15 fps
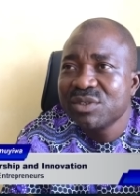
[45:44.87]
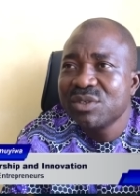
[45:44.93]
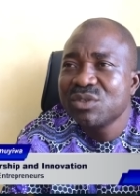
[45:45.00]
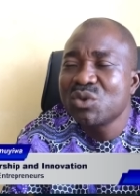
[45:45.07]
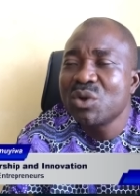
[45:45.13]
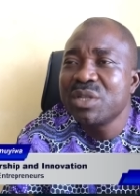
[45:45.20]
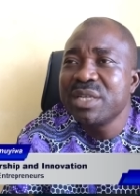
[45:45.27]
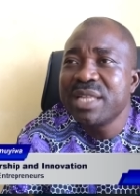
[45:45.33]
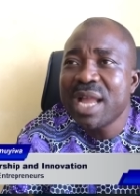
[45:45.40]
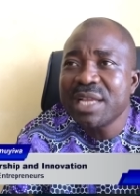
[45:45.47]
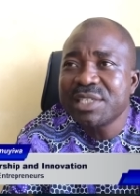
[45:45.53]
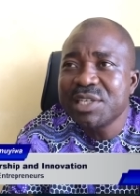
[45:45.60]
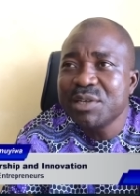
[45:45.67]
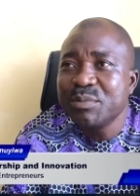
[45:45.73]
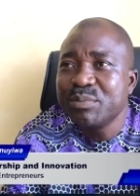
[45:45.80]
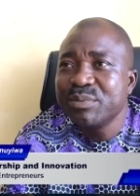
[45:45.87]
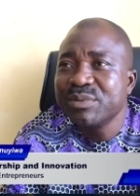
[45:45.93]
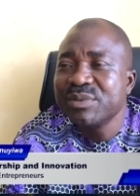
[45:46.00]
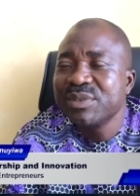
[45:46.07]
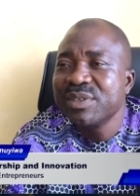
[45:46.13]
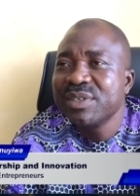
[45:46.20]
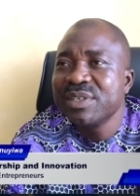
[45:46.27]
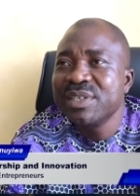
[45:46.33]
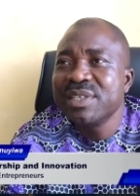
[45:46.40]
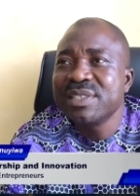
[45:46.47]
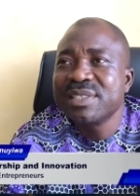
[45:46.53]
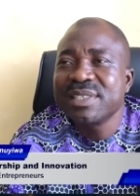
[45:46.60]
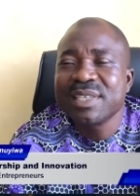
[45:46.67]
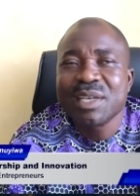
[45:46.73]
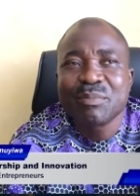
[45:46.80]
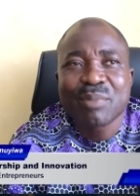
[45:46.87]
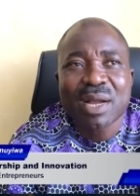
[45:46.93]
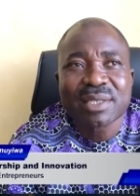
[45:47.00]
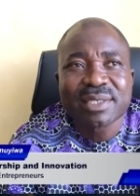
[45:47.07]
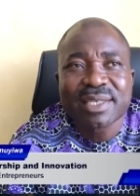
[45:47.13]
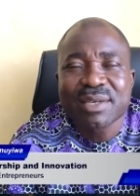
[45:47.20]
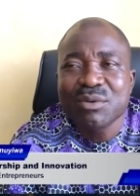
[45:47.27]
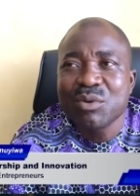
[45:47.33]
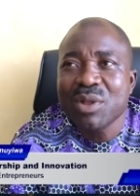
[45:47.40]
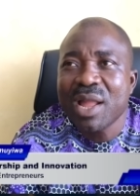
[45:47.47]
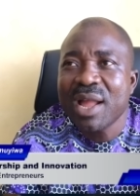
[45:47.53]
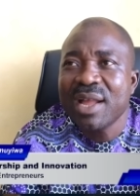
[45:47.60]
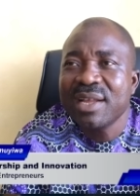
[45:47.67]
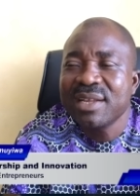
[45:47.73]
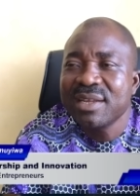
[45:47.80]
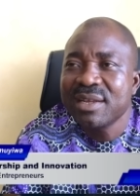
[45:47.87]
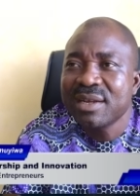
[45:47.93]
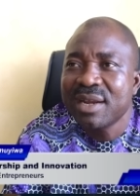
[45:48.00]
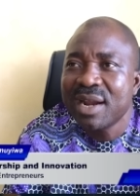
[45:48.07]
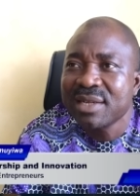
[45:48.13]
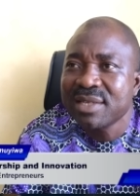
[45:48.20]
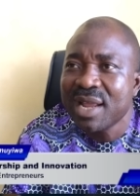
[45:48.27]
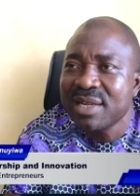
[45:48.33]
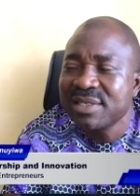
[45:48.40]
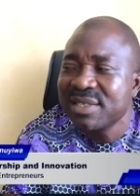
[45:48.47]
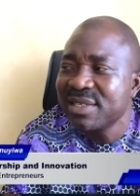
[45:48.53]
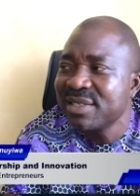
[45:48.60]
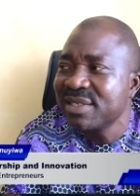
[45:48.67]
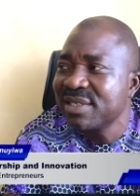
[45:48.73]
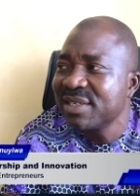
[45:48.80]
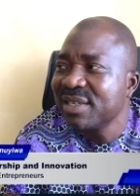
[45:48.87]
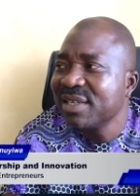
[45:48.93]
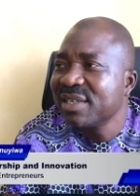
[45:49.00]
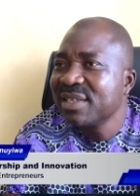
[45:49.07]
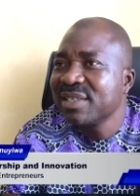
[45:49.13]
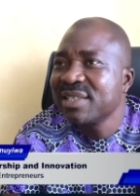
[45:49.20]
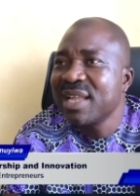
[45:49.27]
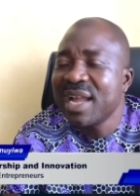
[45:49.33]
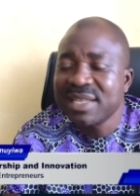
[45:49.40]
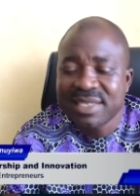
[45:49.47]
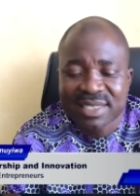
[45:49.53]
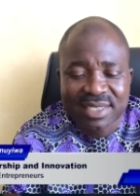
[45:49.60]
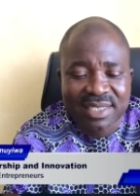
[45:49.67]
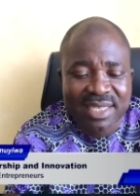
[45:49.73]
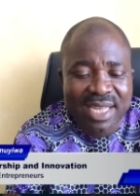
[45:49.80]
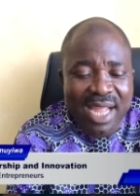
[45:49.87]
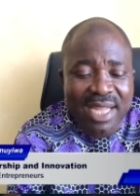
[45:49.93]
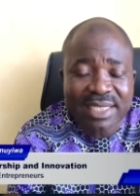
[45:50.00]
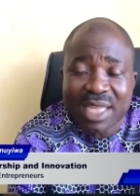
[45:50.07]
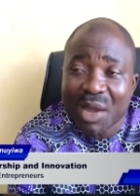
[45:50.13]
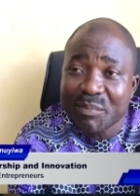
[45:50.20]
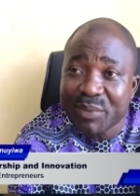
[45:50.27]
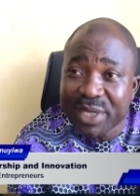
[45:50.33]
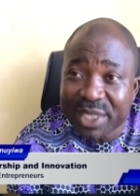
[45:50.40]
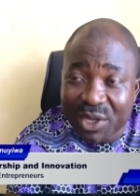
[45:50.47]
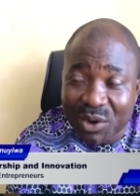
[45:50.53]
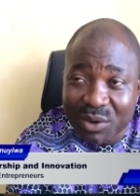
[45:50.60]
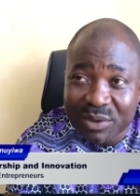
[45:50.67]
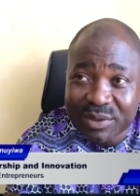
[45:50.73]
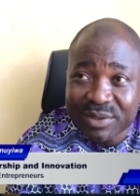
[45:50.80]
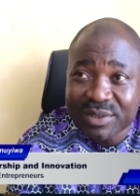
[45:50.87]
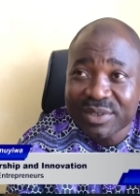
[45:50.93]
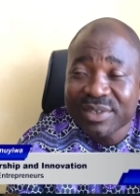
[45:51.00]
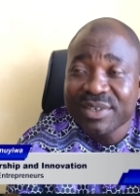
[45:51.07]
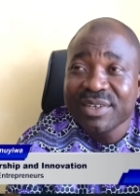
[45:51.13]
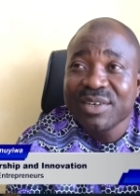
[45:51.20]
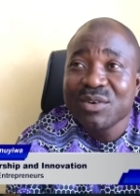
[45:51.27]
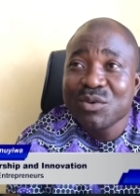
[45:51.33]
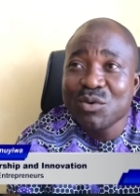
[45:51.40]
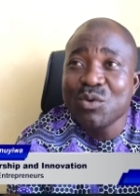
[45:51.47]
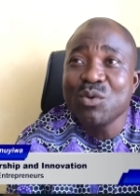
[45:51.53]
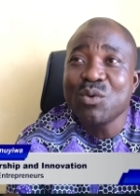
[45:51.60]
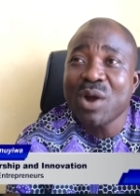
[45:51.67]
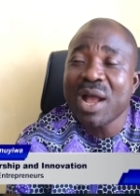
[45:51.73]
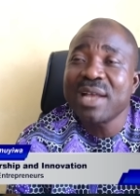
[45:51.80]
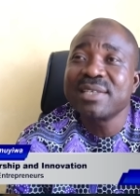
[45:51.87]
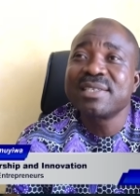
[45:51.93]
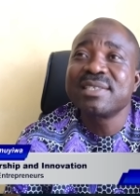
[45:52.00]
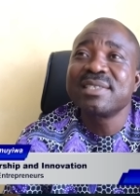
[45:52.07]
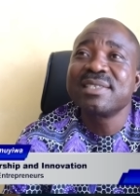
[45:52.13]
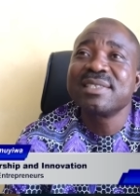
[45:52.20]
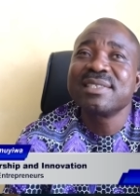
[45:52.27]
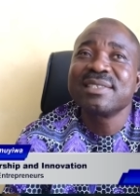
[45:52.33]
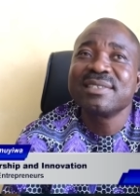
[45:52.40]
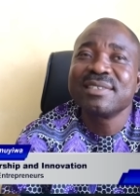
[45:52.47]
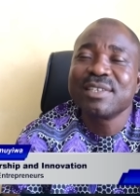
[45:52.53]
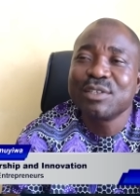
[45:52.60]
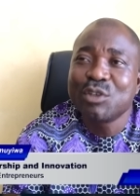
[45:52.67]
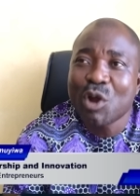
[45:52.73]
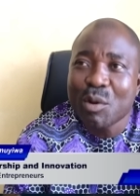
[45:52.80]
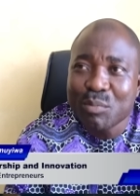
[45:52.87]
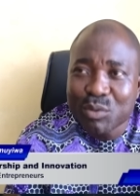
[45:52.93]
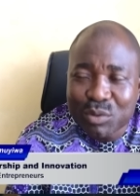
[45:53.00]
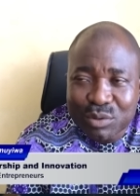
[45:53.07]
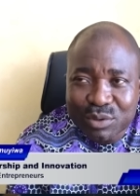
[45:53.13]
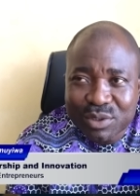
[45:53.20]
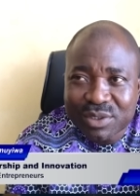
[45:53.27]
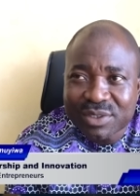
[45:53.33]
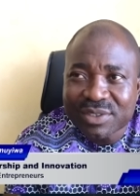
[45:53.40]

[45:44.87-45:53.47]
So leadership is a particular characteristics that the entrepreneur who has doubled